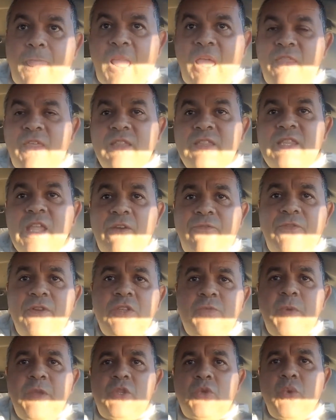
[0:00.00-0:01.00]
The
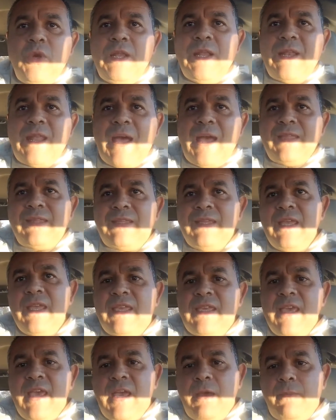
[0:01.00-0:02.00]
difference between an ID
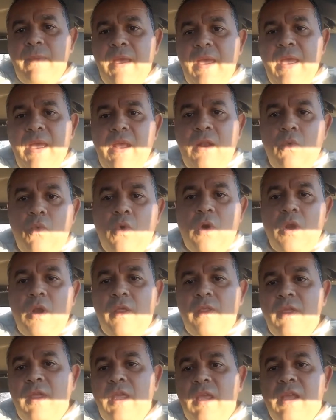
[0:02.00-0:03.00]
camp and one
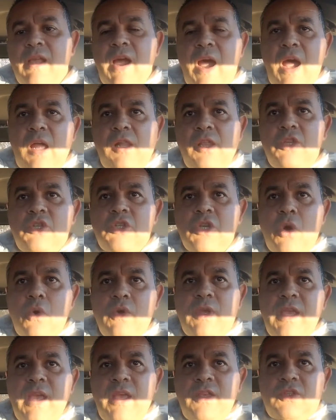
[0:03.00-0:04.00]
of the college
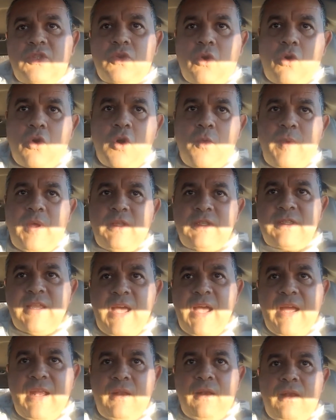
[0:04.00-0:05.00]
showcase tournaments
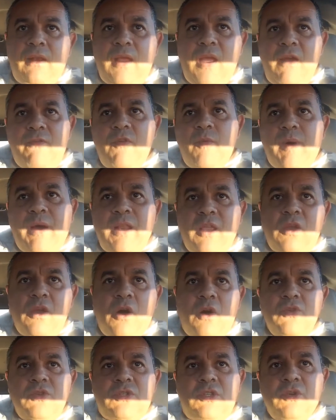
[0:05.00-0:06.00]
that everybody
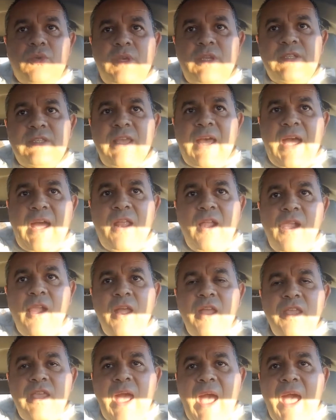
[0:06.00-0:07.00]
goes to is that
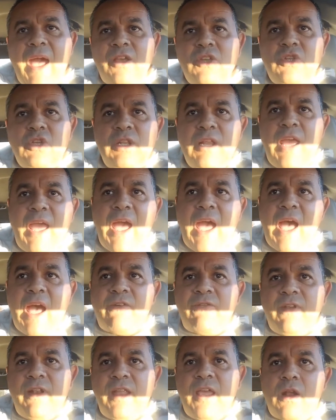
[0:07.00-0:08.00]
you actually
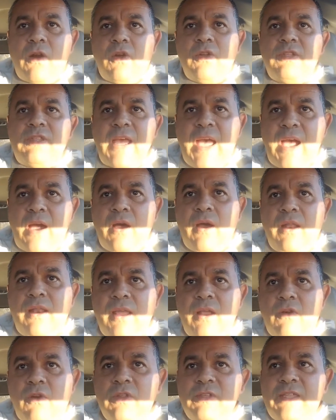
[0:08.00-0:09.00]
have a narrowed
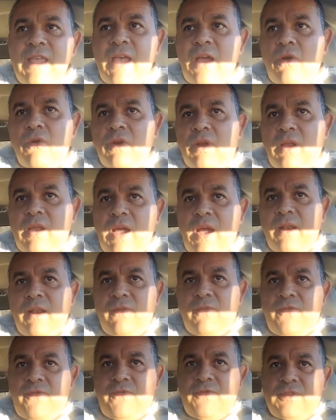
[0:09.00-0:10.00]
down kind
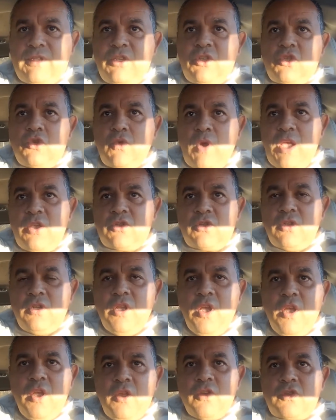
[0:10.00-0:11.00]
of
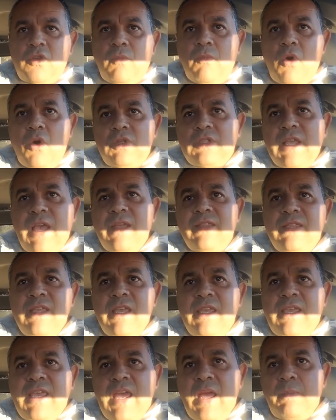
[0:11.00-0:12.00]
situation. So most
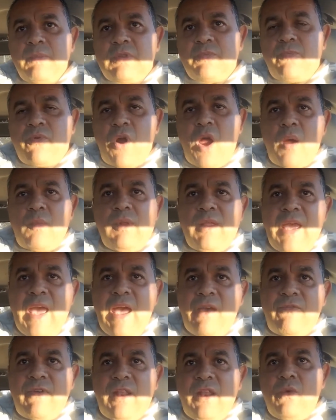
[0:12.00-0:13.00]
ID camps probably
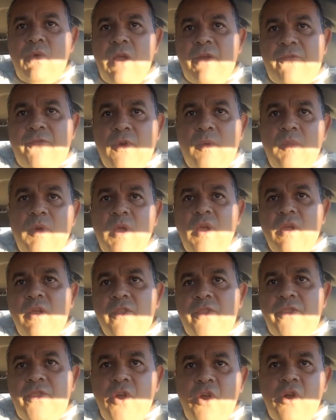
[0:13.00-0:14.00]
have anywhere from
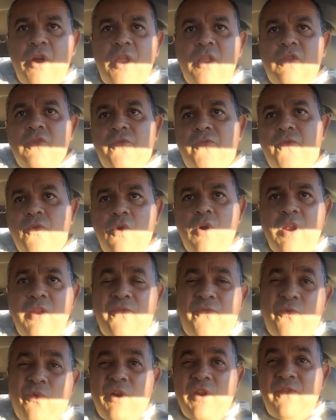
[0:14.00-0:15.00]
30 to 40,
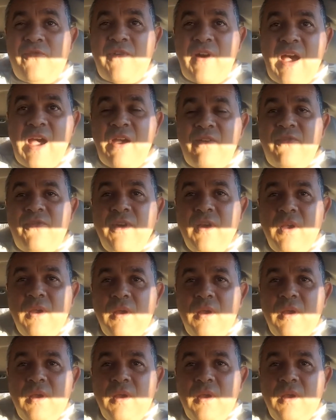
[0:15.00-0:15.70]
45